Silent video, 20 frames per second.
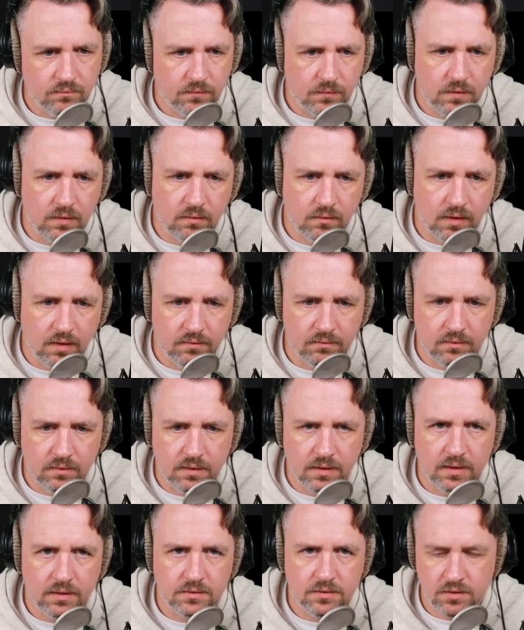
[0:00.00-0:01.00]
Okay,
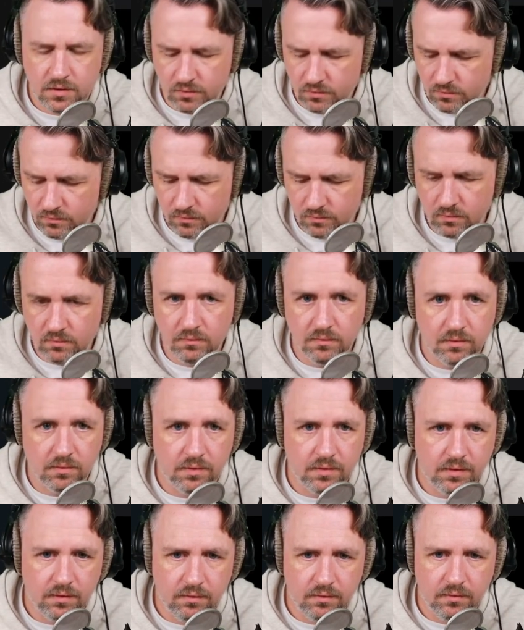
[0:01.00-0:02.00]
let's go over
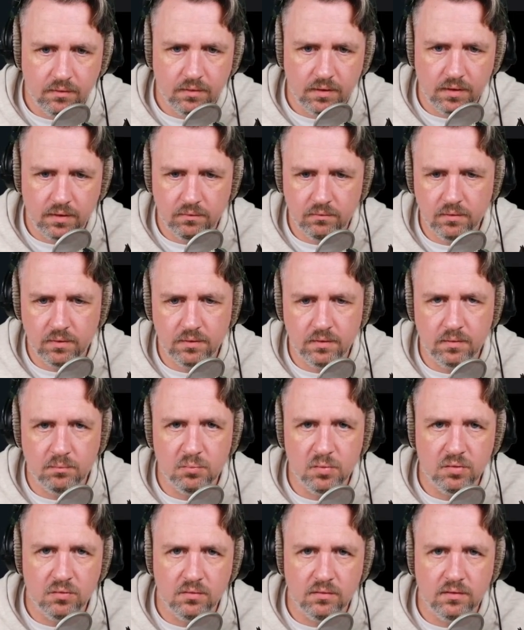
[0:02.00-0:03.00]
here and run the
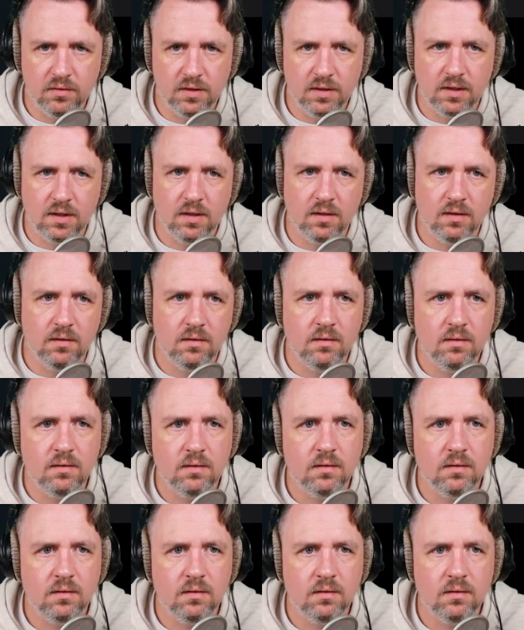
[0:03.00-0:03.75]
build again.